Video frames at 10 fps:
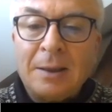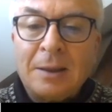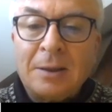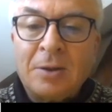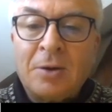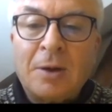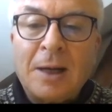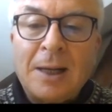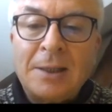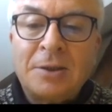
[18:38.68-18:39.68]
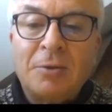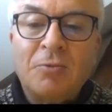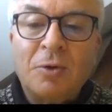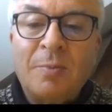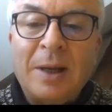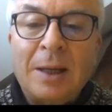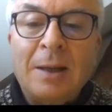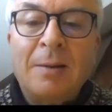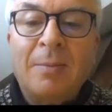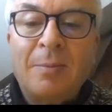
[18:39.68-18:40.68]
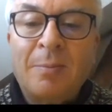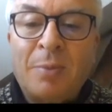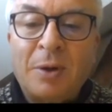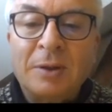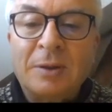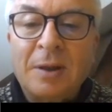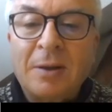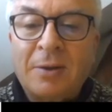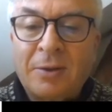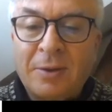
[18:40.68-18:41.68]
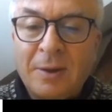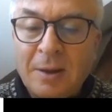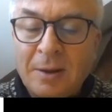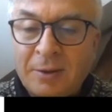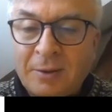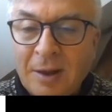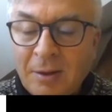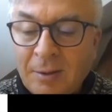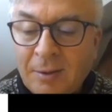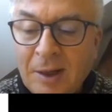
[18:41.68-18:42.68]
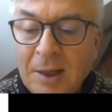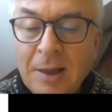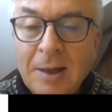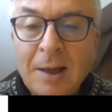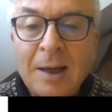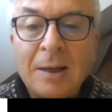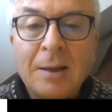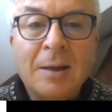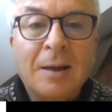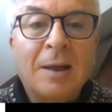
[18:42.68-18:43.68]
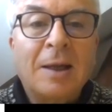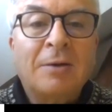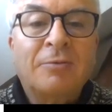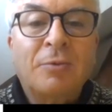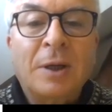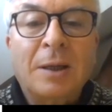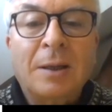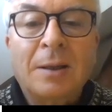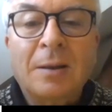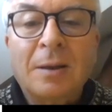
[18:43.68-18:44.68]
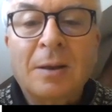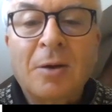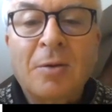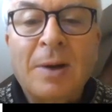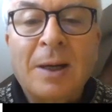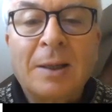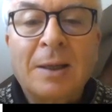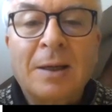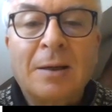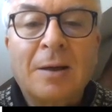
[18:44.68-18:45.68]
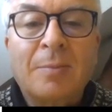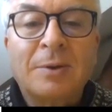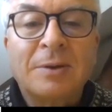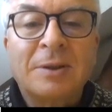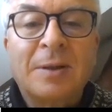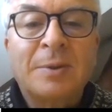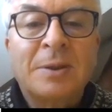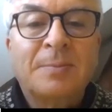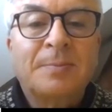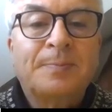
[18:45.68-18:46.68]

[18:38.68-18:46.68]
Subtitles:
That correlation would be 0.33, and if we go back here a couple of steps,